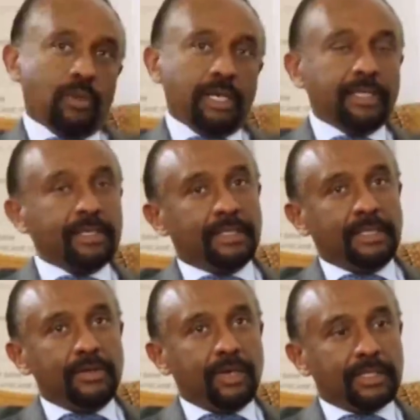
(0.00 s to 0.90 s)
Well,
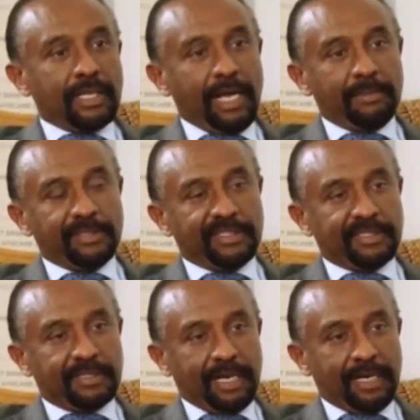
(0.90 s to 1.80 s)
you know, at
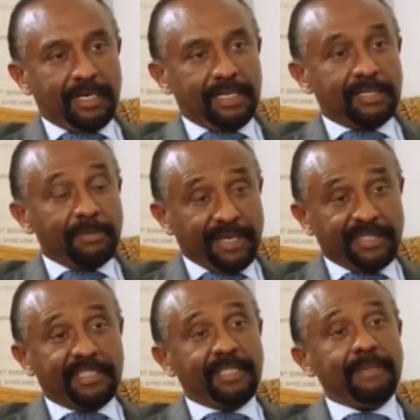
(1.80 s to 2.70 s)
times it may
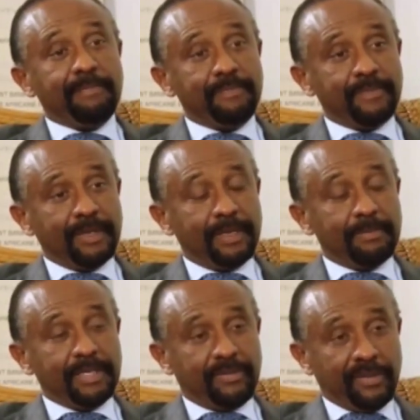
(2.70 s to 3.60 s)
seem a bit